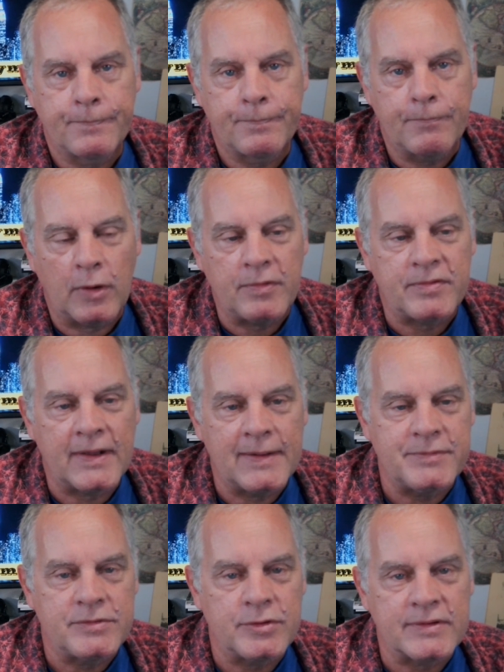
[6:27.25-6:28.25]
Both times
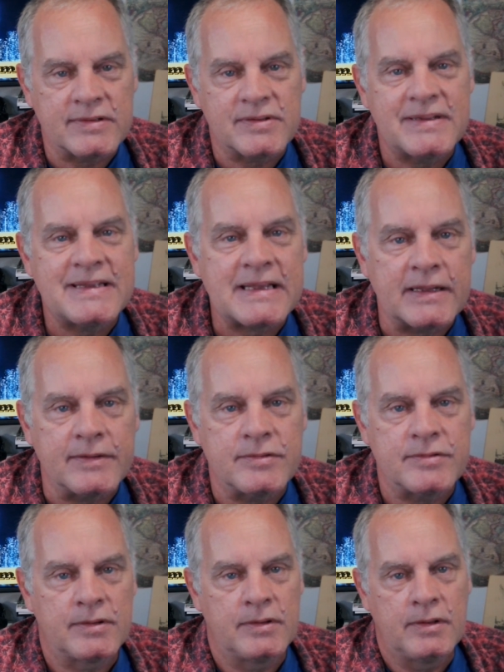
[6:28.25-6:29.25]
he took his
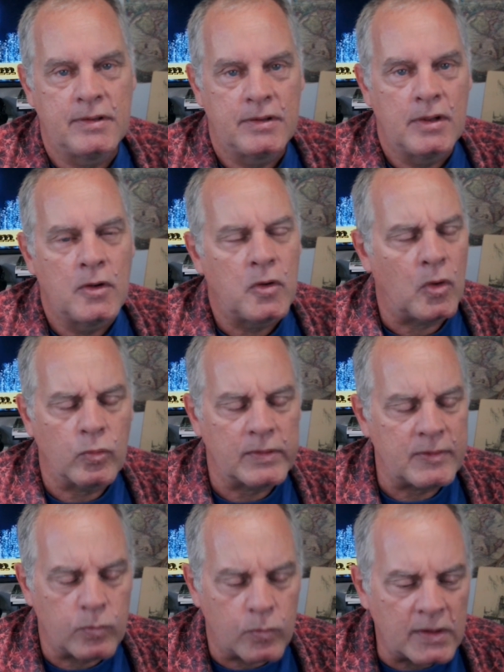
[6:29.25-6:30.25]
kids. Only
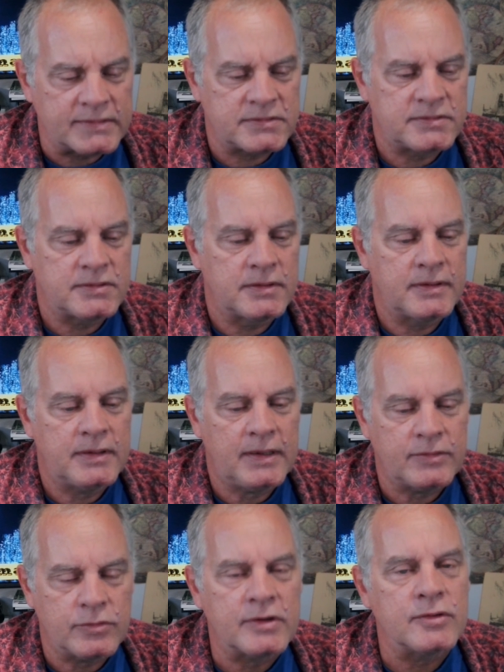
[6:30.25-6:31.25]
once he
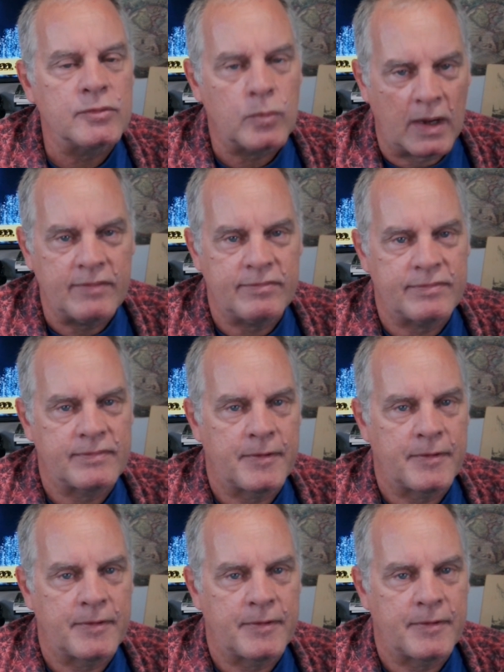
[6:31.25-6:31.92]
took his wife.